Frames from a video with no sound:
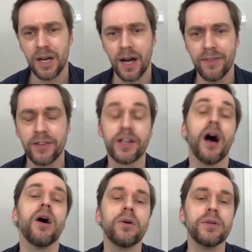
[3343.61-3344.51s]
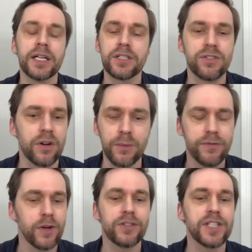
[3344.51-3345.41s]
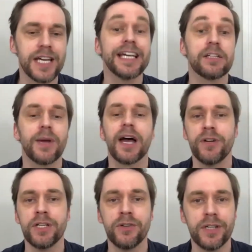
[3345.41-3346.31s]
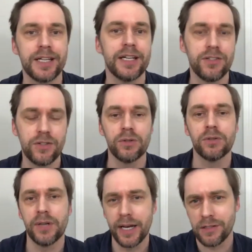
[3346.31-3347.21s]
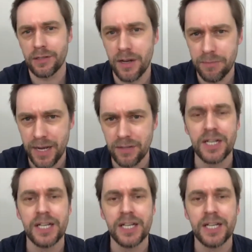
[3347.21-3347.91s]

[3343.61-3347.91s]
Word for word: and they'll say, oh yes, sorry, we forgot to say, yes, we have renewed it. Here's your X amount of pounds.